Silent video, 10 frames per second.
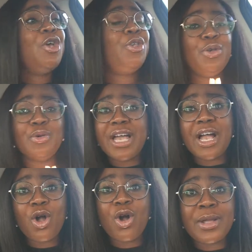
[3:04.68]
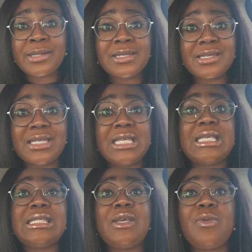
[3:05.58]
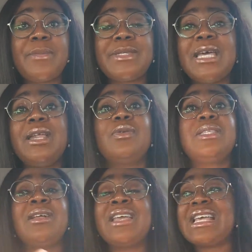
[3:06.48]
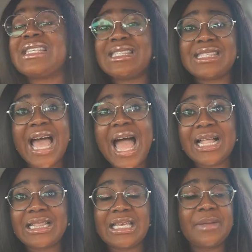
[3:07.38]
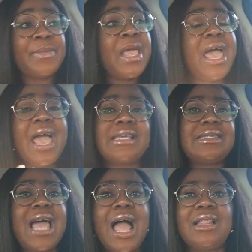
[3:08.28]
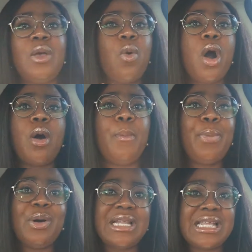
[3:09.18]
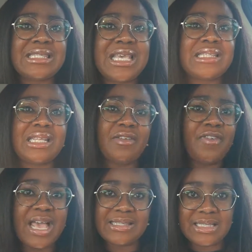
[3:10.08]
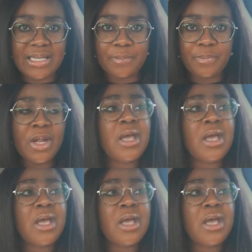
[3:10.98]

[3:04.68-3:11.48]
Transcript: You can go into the CDC website. It will tell you exactly what component is in the vaccine.